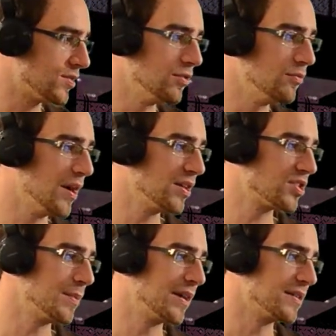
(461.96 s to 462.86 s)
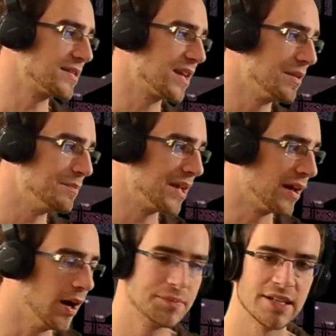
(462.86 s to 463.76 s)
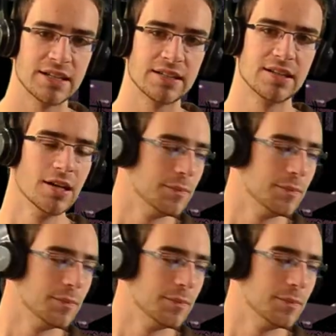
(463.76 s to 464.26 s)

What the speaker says: too much about this game being updated